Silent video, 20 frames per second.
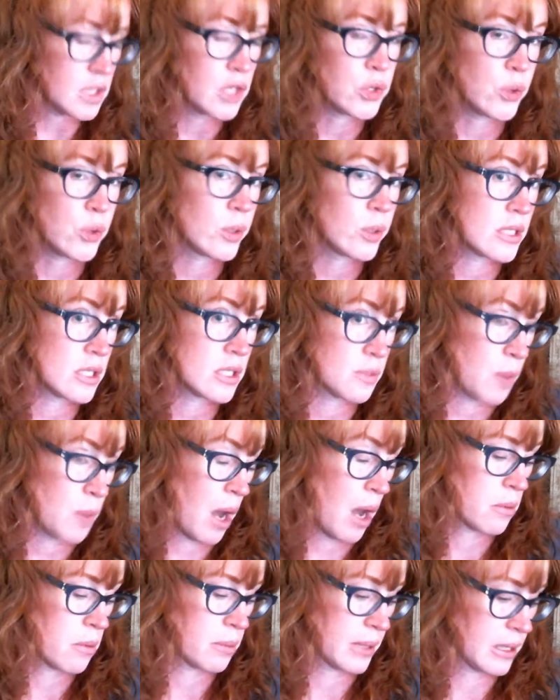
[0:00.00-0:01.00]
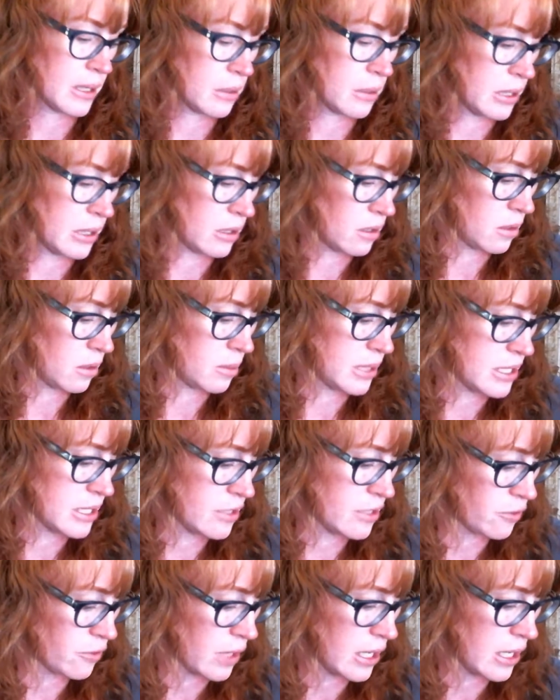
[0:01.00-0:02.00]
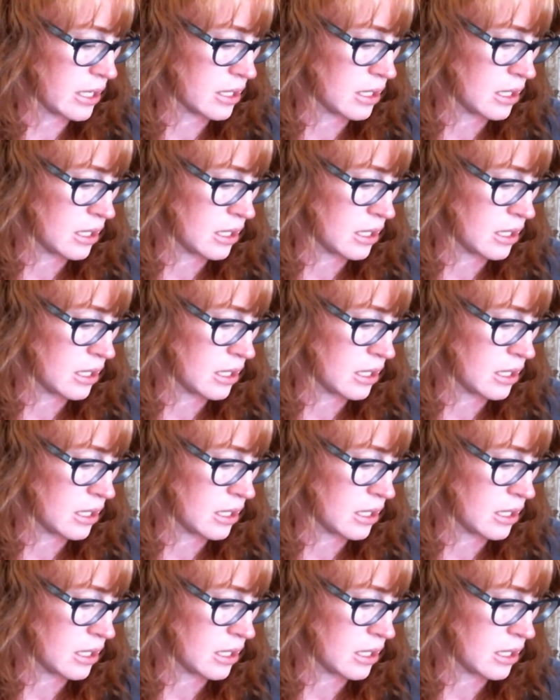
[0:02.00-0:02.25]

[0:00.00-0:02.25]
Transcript: Yours is probably going to be a little bit different.